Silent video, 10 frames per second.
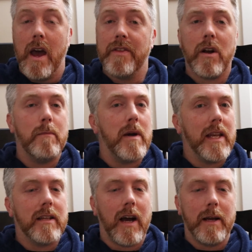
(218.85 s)
And there are
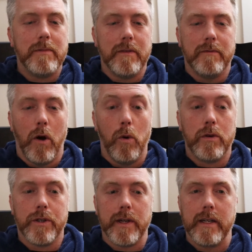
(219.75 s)
many types of
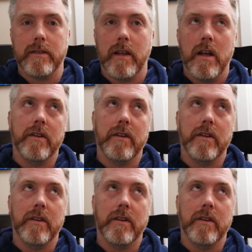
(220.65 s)
oak trees.